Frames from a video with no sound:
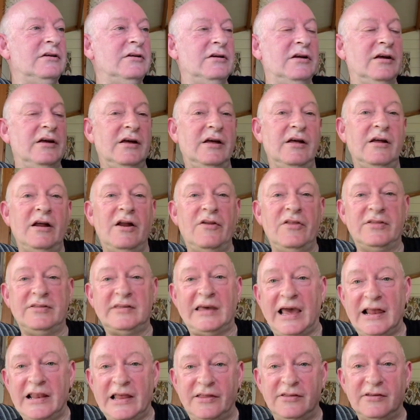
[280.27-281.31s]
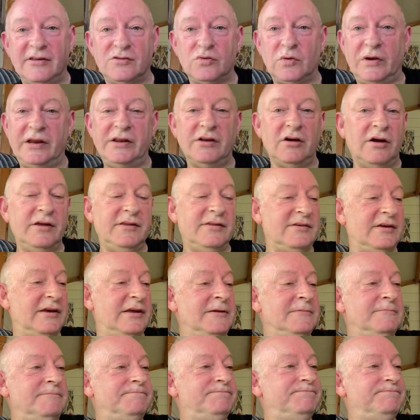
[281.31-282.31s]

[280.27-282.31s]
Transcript: at the tail end of 2019.